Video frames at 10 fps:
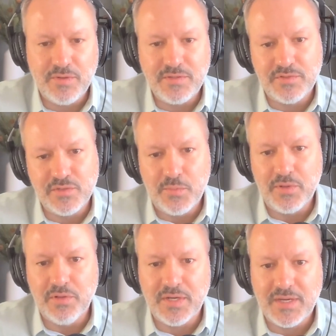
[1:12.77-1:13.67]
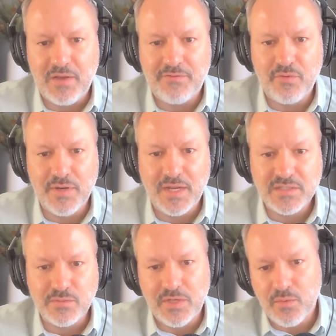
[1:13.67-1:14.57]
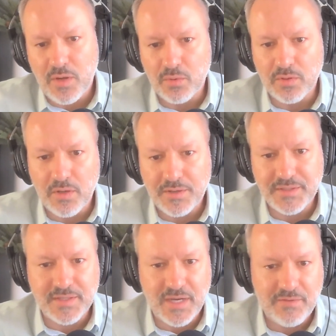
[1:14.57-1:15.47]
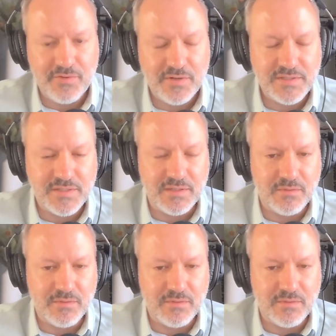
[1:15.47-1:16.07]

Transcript: What should we be looking out for next week while we're all at the conference?